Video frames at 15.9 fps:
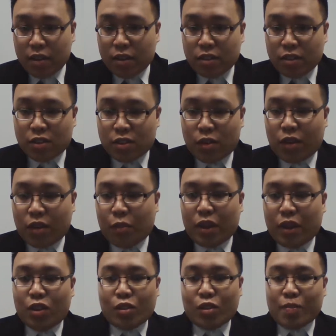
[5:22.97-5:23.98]
So
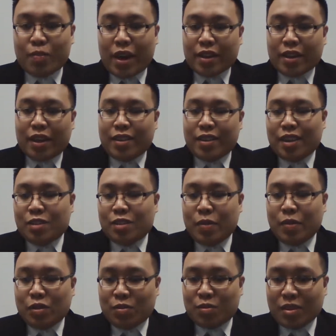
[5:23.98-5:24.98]
when I look back now, that
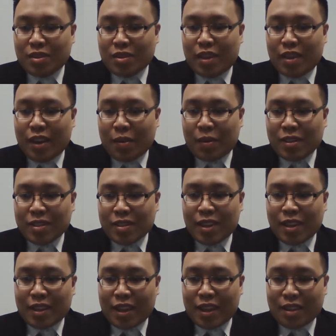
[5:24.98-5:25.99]
experience from this day, I have to
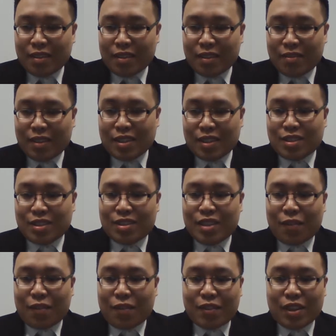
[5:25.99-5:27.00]
say that that's
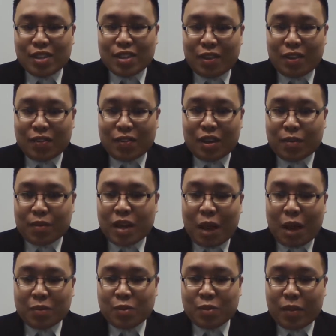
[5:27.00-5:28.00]
definitely a significant
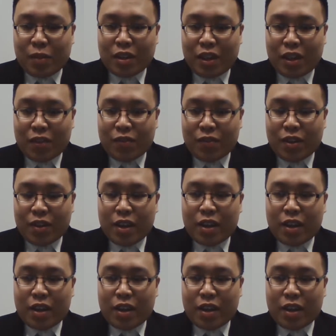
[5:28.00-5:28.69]
accomplishment in my life.